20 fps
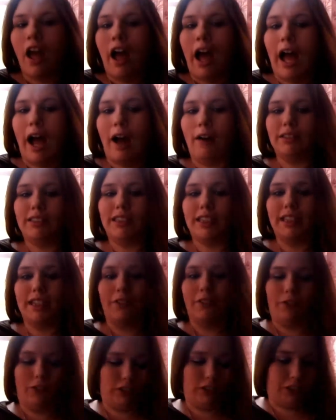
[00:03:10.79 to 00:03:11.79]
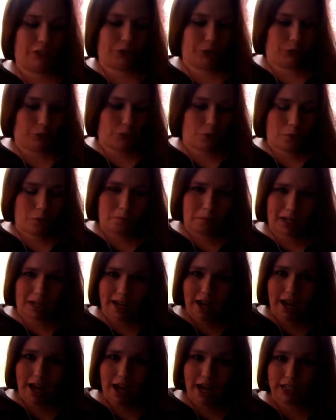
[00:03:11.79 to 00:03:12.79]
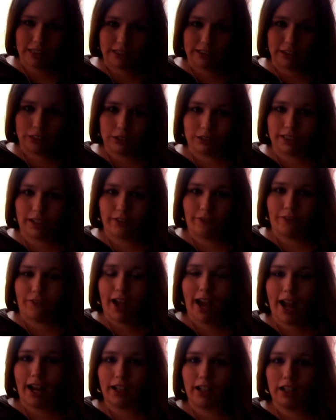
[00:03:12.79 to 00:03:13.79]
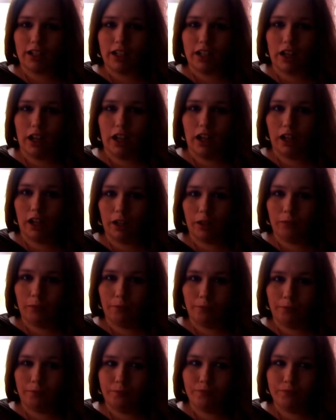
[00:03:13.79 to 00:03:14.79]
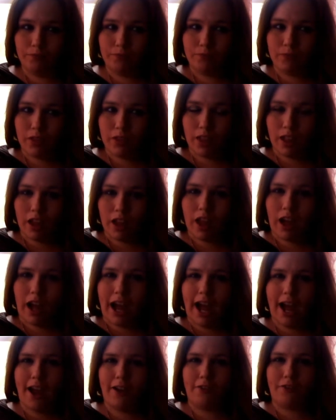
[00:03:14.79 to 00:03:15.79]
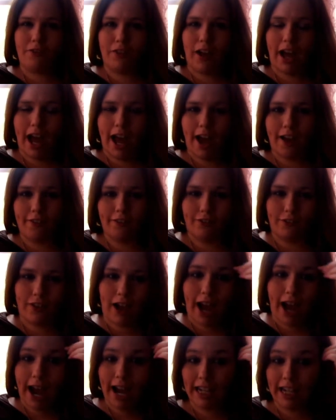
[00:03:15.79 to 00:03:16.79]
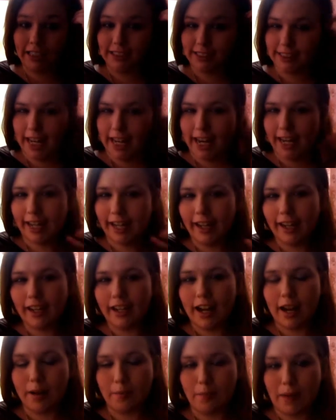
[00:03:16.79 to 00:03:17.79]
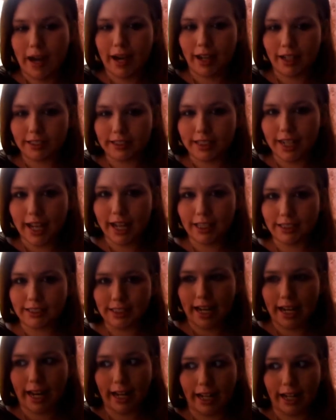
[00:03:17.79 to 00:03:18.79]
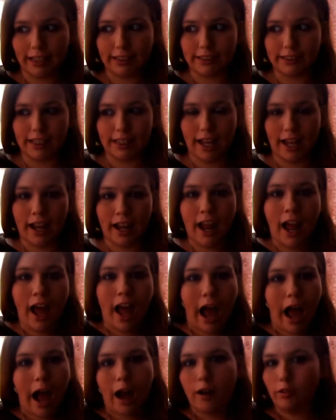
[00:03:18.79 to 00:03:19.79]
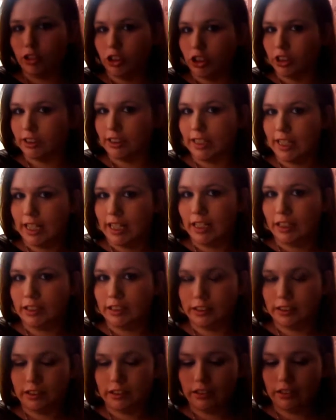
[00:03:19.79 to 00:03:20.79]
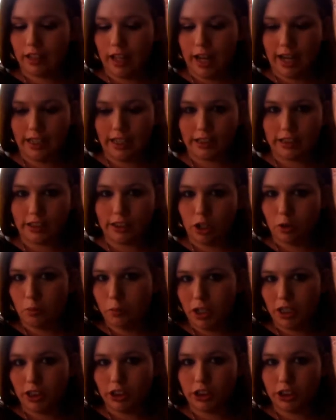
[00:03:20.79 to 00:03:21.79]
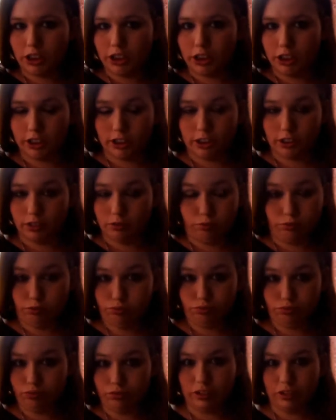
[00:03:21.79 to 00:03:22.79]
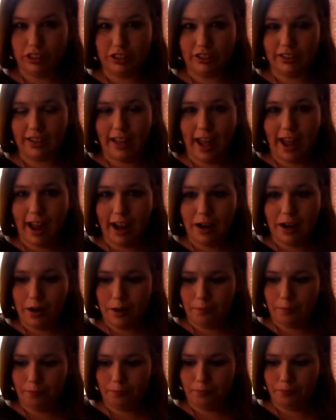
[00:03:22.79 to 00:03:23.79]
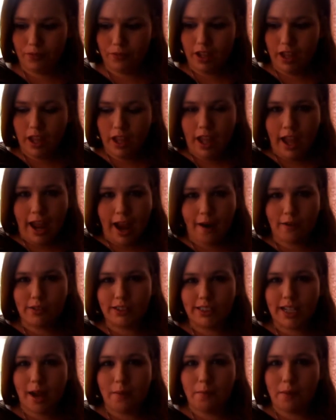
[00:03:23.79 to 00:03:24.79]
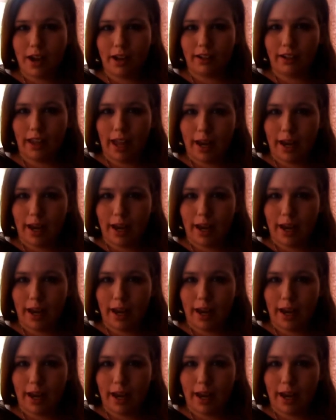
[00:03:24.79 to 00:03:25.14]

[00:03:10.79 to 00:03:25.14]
I was in there for 2 because due to the fact I have high anxiety and panic attacks, and I guess that I was just in like so much just that every time I